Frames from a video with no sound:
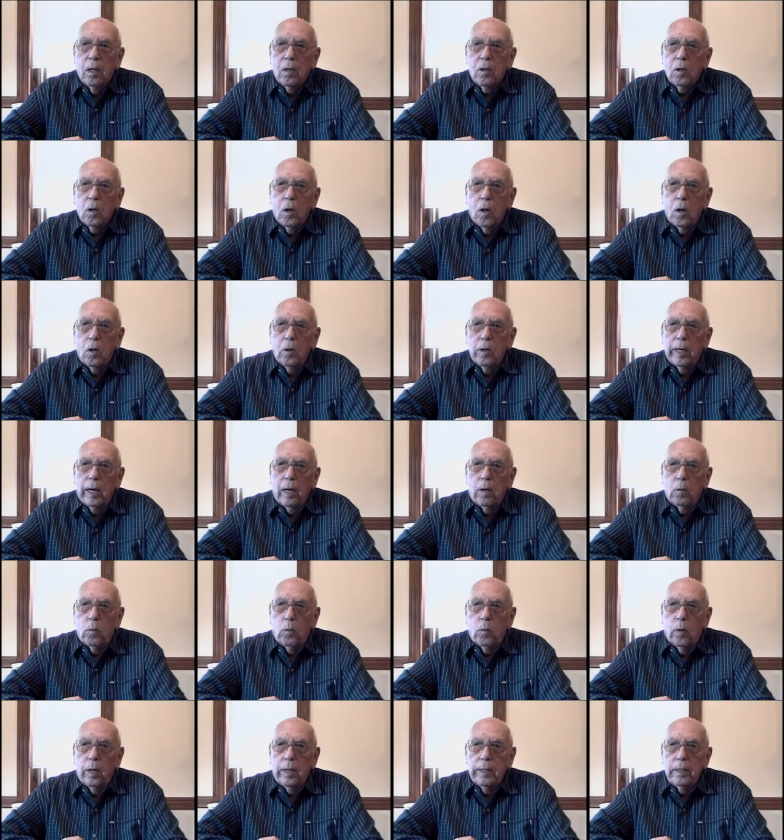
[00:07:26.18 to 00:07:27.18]
called
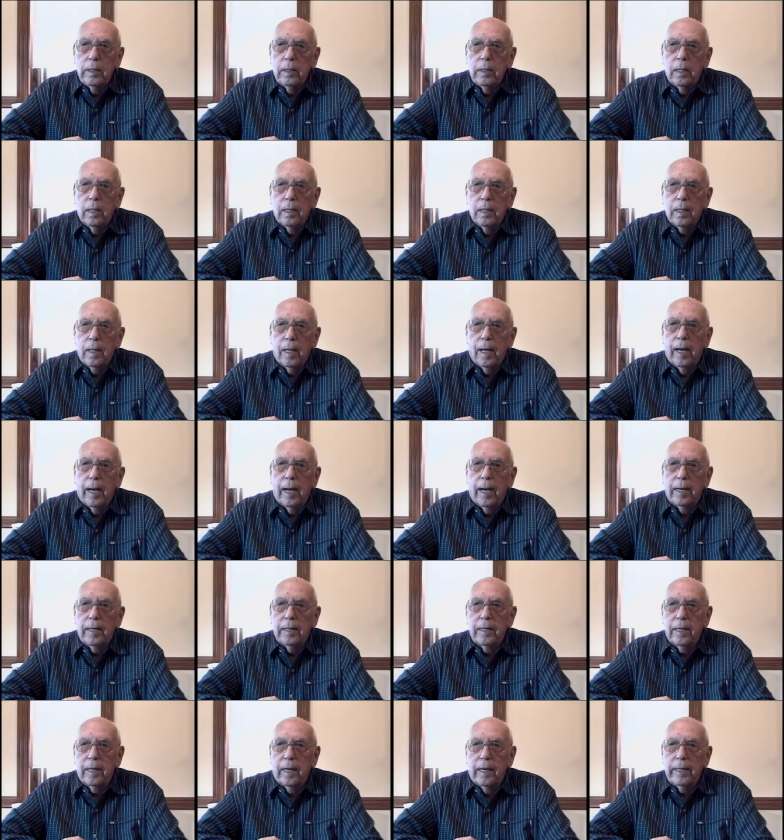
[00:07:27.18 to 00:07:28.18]
out one
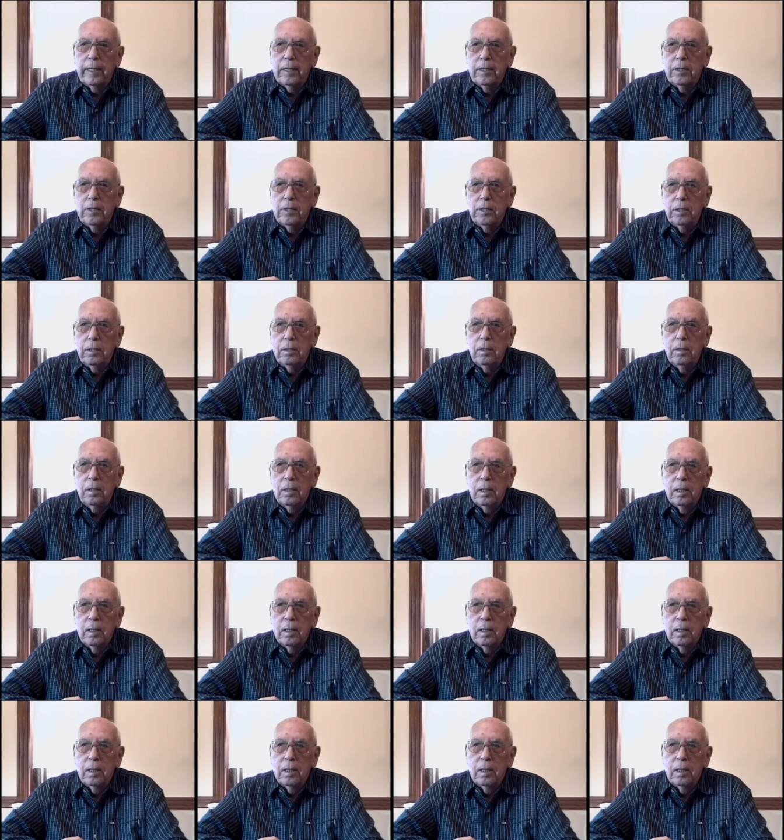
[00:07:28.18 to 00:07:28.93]
hot night to